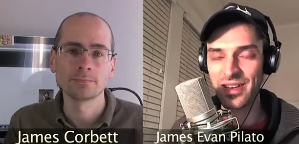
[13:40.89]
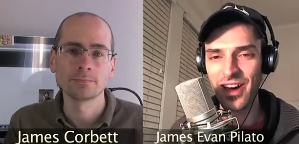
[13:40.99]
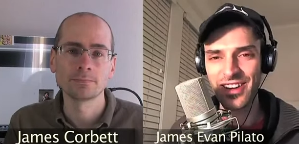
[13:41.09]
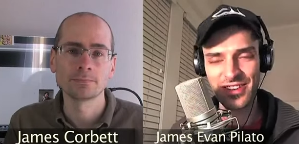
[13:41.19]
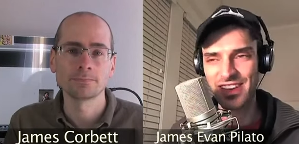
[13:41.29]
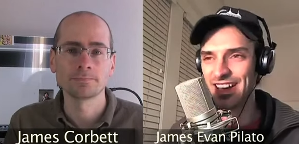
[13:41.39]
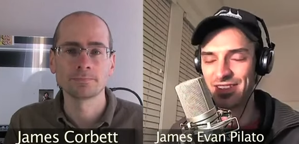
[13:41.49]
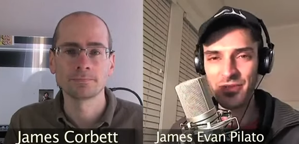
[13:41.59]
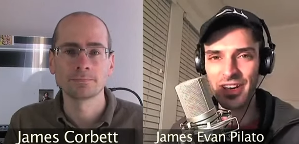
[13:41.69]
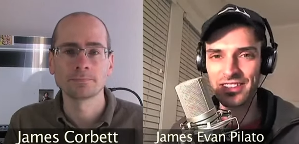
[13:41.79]
Speaker 1: Monarchy, I
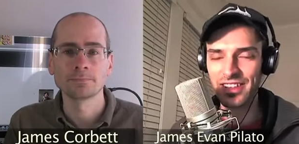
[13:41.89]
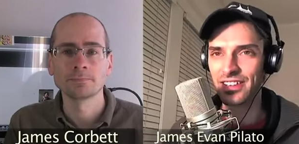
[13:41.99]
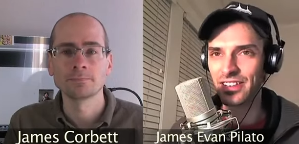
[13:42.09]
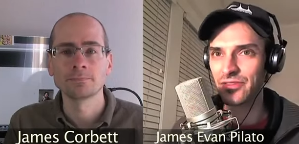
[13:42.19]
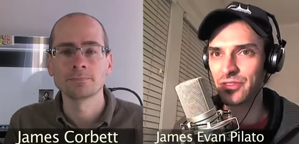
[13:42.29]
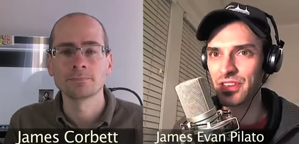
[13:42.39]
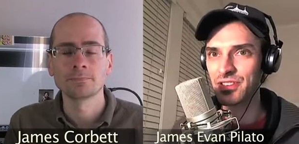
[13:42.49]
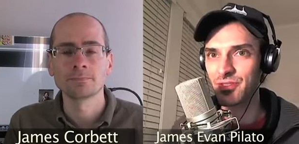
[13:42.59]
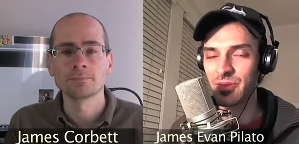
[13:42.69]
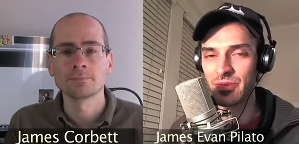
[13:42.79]
knew I had kind of covered
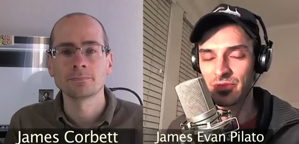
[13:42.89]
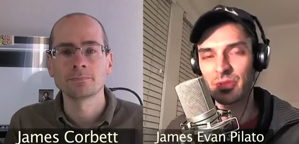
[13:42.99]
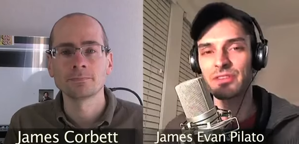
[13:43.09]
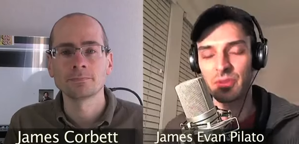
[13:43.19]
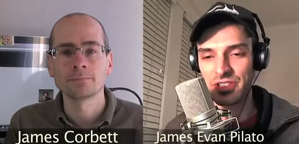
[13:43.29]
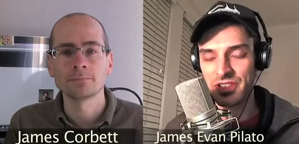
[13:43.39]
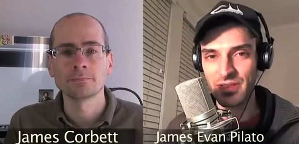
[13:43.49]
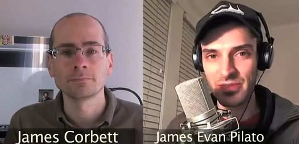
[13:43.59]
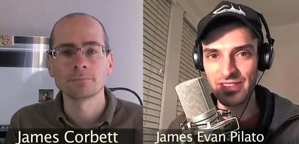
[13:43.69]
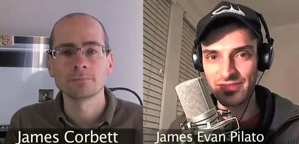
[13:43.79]
this story before. Of
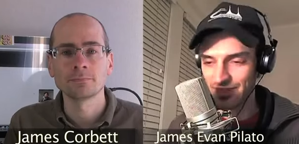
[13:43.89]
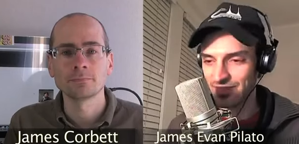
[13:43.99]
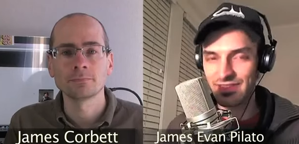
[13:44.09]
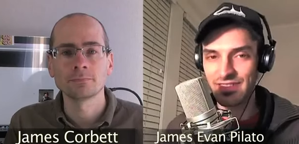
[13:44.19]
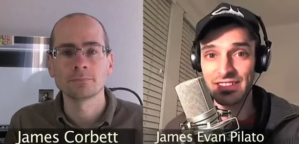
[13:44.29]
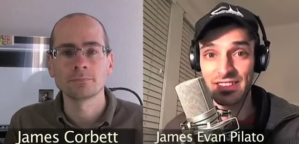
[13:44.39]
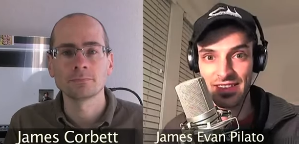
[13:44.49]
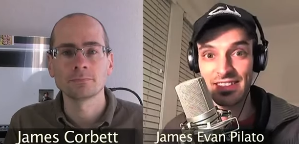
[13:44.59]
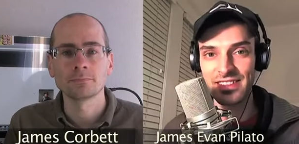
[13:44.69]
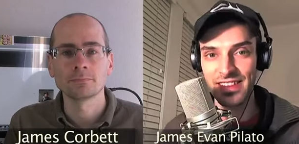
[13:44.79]
course, I mean,
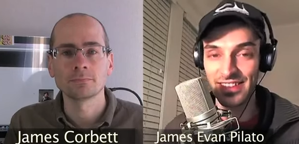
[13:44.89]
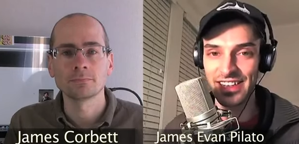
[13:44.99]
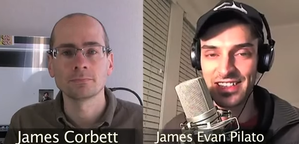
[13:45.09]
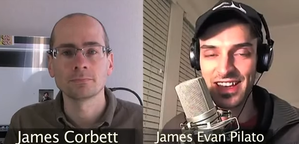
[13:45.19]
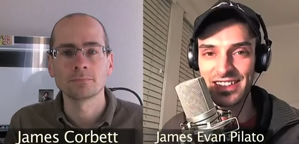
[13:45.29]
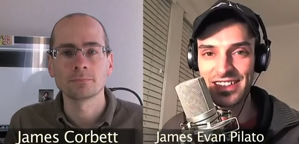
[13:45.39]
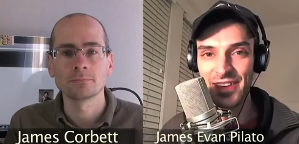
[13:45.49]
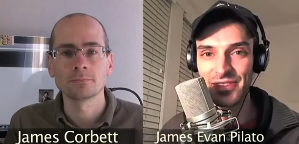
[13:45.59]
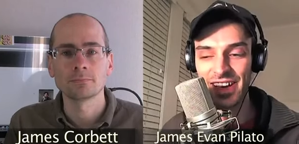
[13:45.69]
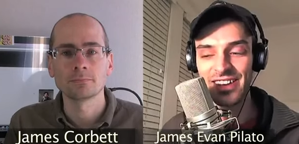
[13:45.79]
it's it. Like I said, it's
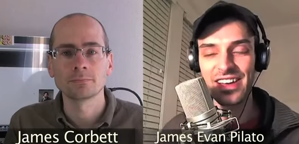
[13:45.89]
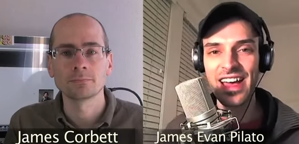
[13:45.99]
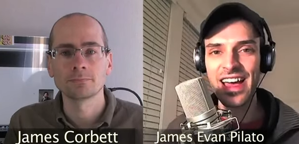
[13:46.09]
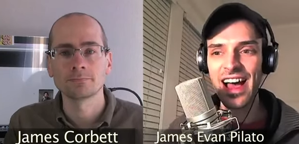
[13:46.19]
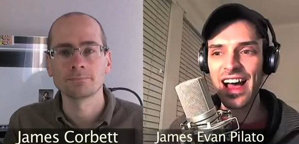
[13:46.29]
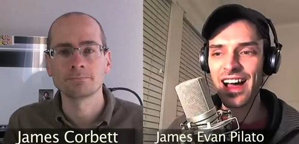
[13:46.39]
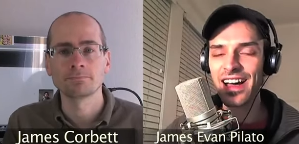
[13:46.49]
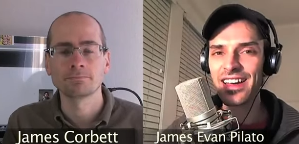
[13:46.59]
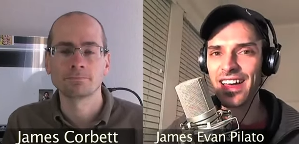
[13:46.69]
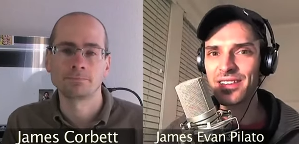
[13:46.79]
out there.
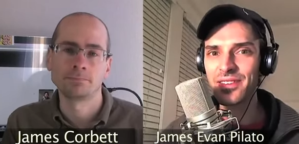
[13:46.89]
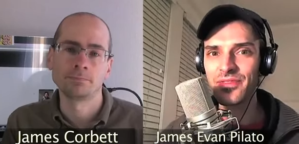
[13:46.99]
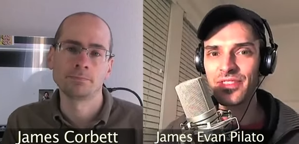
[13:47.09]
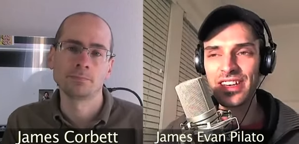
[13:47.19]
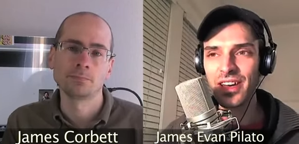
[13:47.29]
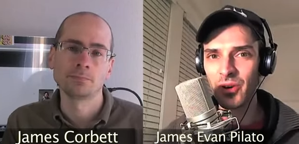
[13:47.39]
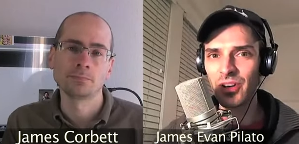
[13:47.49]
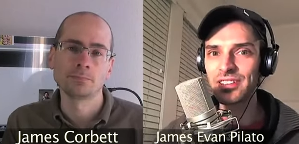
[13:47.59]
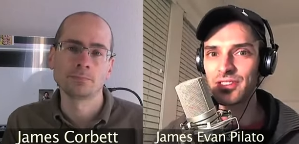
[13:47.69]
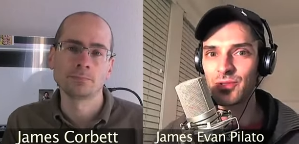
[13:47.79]
I had a video
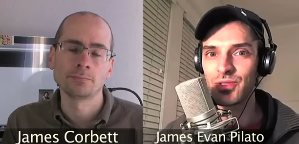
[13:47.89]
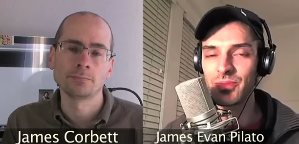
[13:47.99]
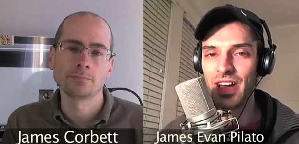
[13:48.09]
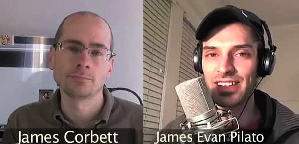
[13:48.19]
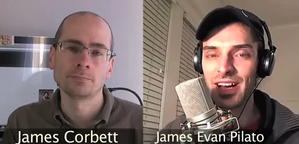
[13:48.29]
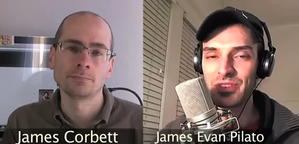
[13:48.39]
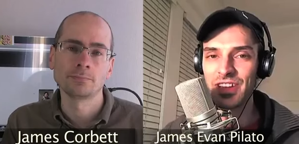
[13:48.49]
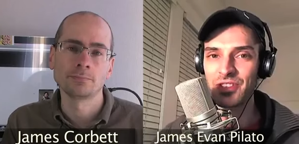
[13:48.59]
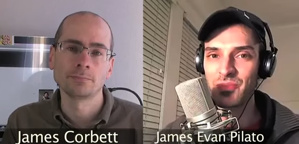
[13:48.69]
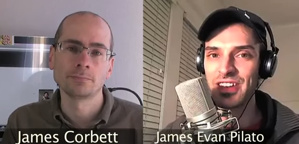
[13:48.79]
on YouTube dot com
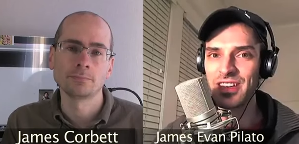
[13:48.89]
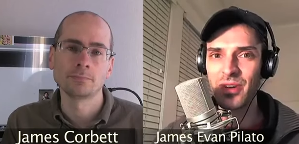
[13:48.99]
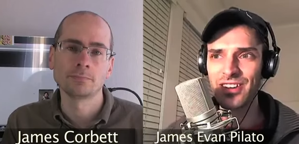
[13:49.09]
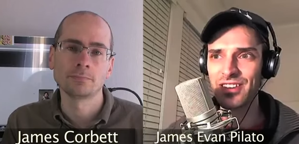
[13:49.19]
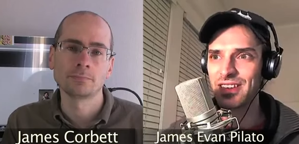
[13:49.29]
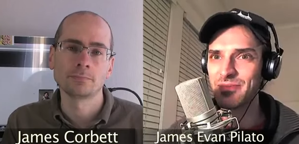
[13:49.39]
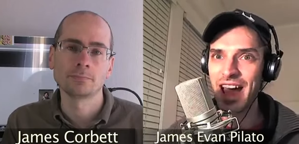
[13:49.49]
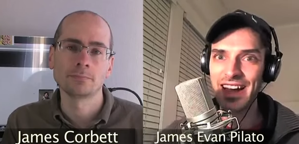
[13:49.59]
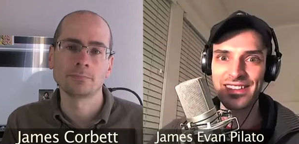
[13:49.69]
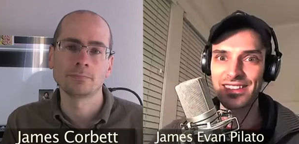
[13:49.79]
slash Media Monarchy
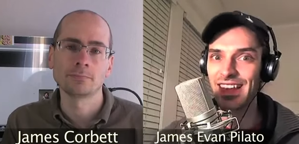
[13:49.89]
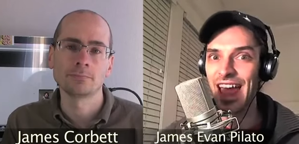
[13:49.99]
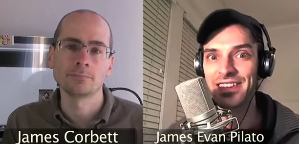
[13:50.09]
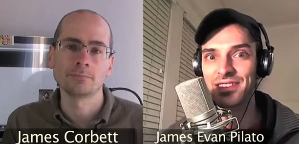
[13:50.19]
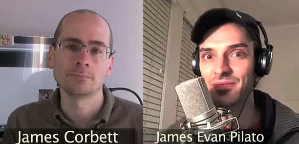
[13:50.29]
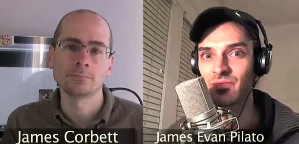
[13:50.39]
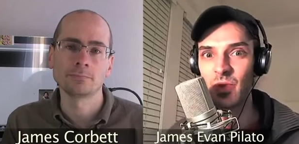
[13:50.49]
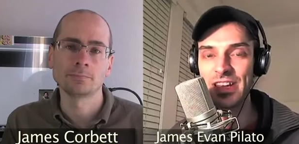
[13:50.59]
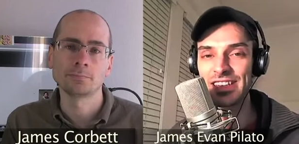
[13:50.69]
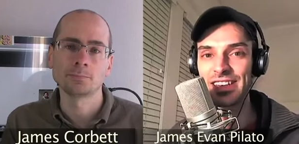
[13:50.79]
back the last
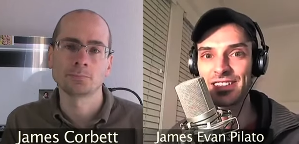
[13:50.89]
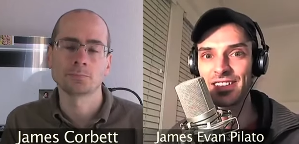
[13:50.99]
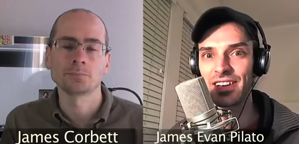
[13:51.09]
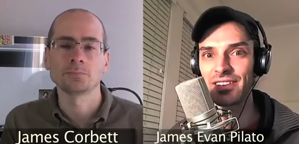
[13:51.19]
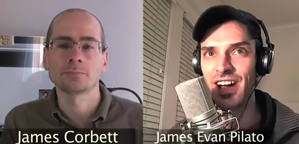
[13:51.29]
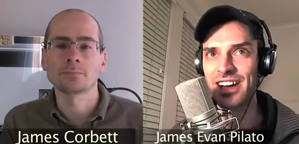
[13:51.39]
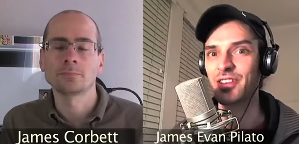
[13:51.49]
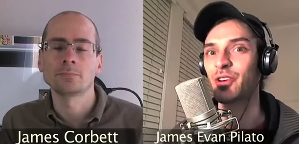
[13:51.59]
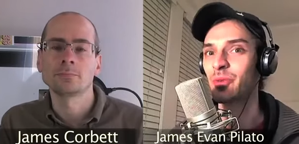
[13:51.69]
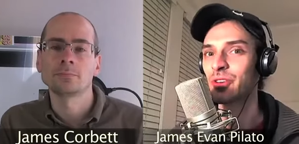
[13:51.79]
weekend of
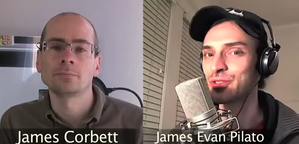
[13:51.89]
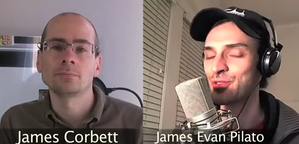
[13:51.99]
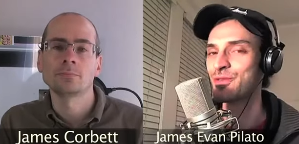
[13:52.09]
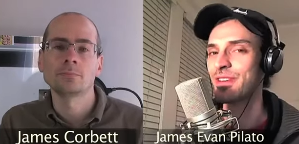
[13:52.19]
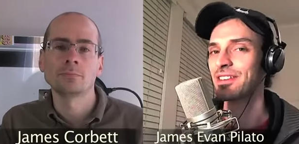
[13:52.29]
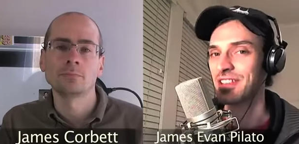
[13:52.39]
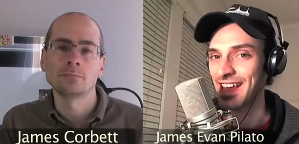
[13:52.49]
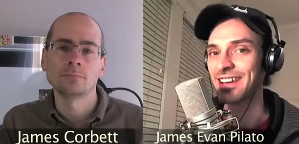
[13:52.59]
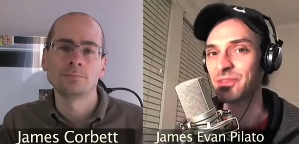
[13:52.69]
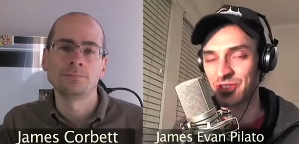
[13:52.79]
October two
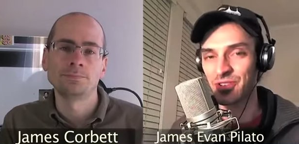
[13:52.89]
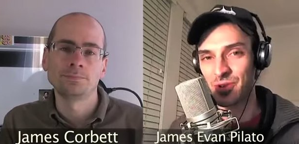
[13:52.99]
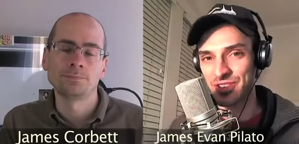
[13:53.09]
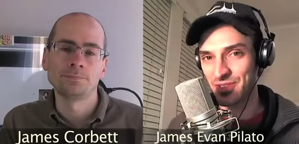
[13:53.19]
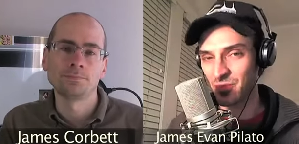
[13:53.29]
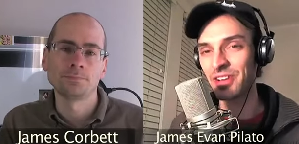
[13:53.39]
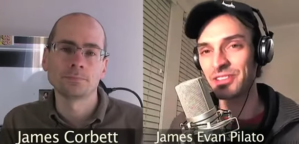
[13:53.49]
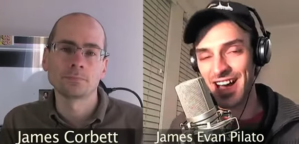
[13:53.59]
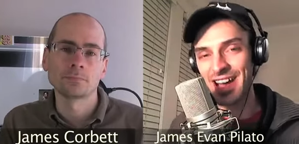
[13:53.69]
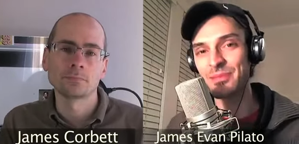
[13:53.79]
thousand eight, which of course is
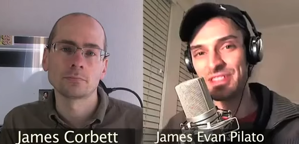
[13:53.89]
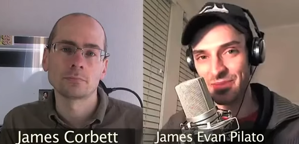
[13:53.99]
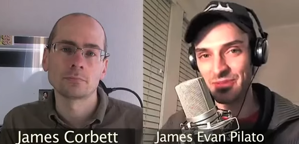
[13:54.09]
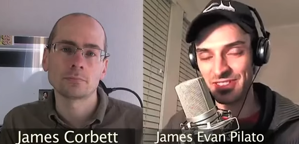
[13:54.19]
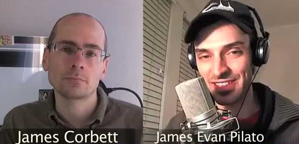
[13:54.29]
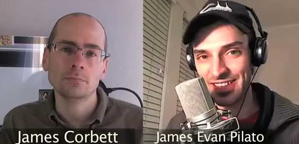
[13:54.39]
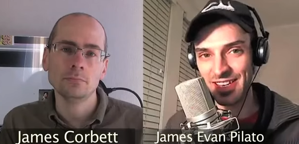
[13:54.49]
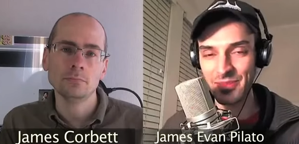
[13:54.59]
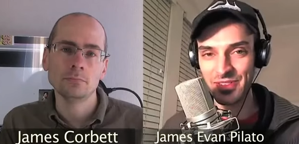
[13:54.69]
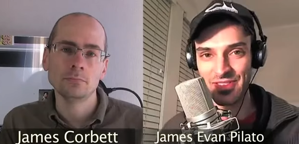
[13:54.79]
well timed as it was
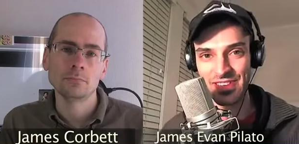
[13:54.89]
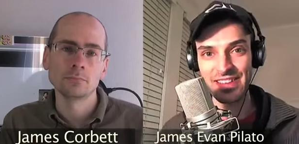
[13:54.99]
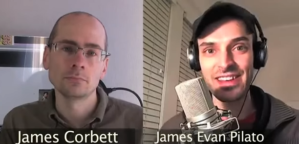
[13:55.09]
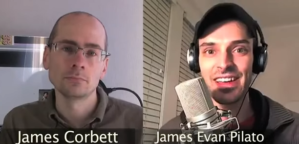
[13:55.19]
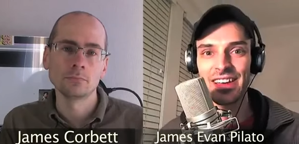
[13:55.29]
leading up to the